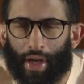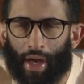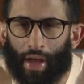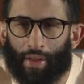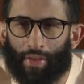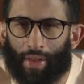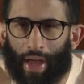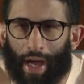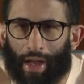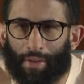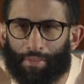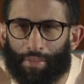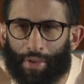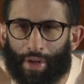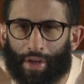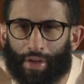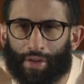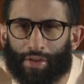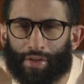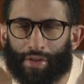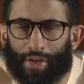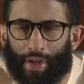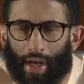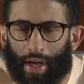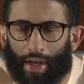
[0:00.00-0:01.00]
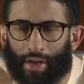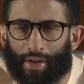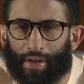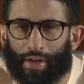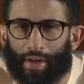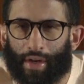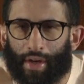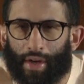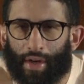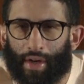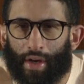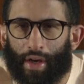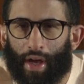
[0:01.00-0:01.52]
And that means that
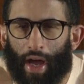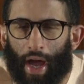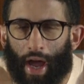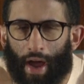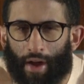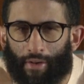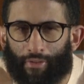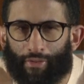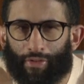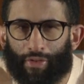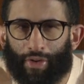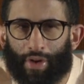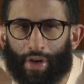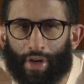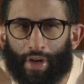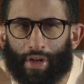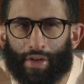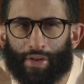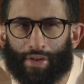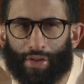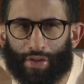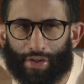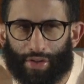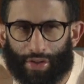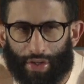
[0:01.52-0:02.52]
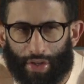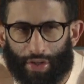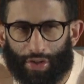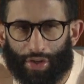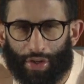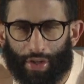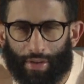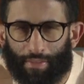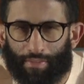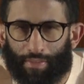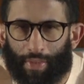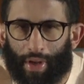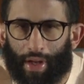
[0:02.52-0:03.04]
every
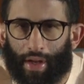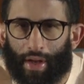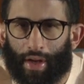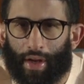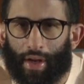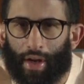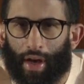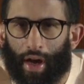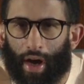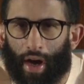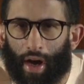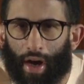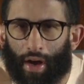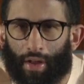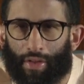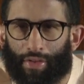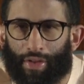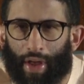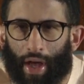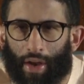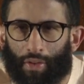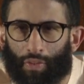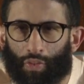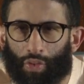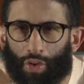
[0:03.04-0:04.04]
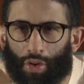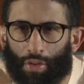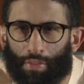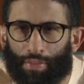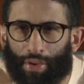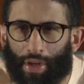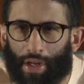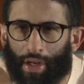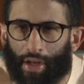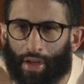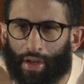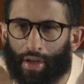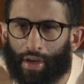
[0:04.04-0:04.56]
decision that will
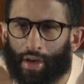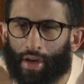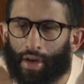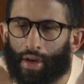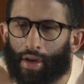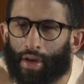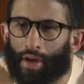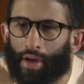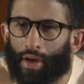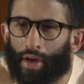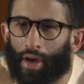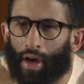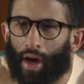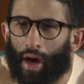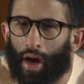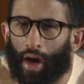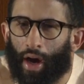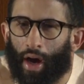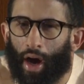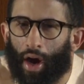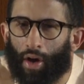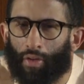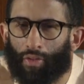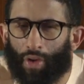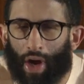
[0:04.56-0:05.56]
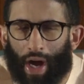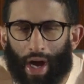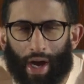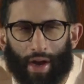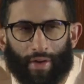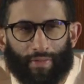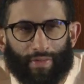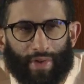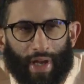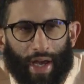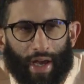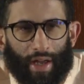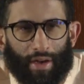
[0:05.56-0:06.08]
be
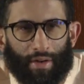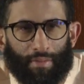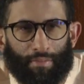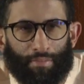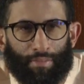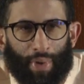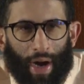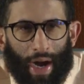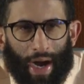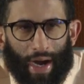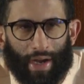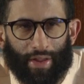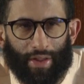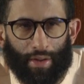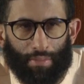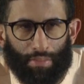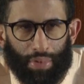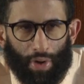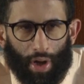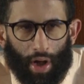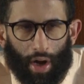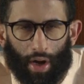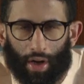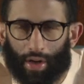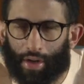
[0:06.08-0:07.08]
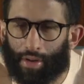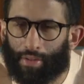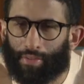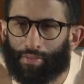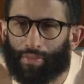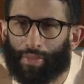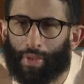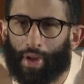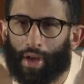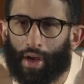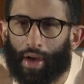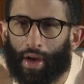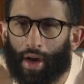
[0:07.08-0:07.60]
arrived at by the bloc
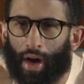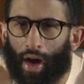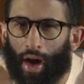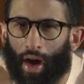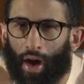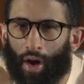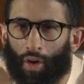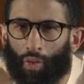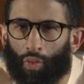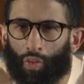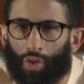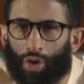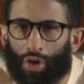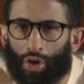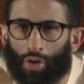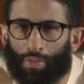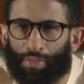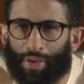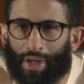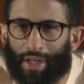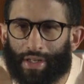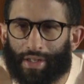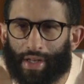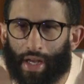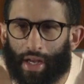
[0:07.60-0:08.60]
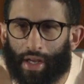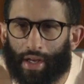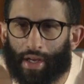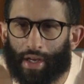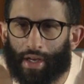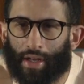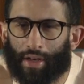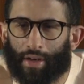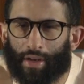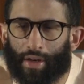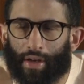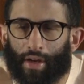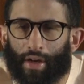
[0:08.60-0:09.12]
will be
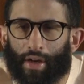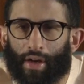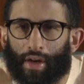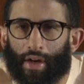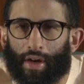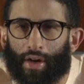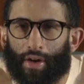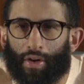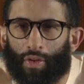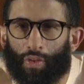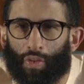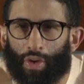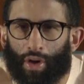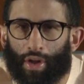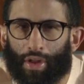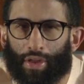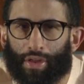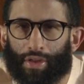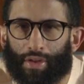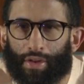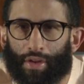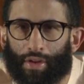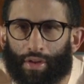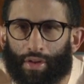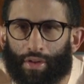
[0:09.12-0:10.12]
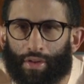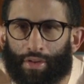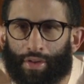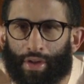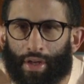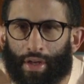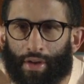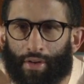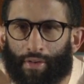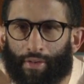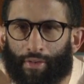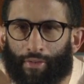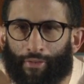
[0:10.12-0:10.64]
taken with
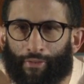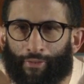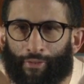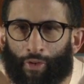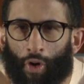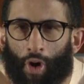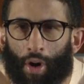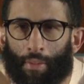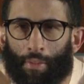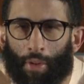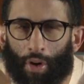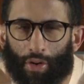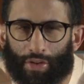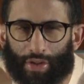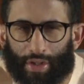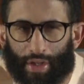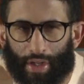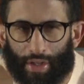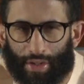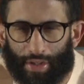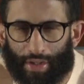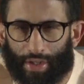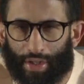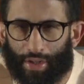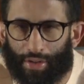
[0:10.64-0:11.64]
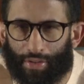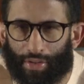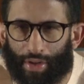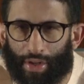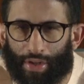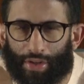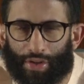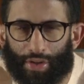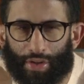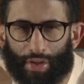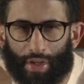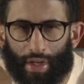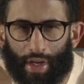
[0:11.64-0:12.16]
the foremost
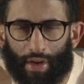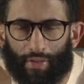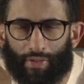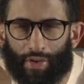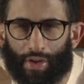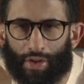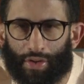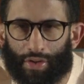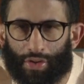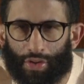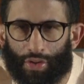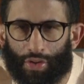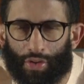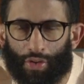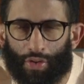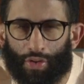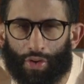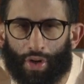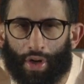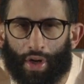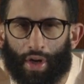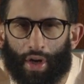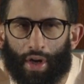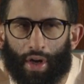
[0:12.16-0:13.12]
consideration given to